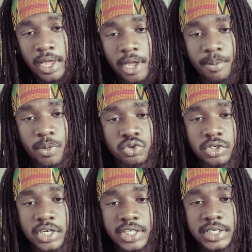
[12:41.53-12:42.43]
in most
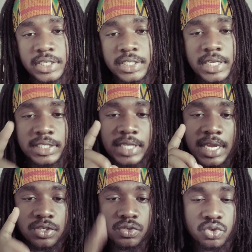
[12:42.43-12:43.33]
traditions, and his
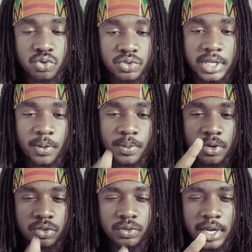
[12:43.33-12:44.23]
days on Tuesday. We're
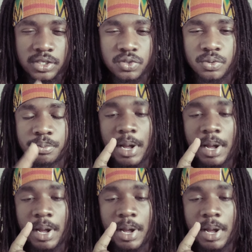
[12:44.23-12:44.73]
gonna do that too.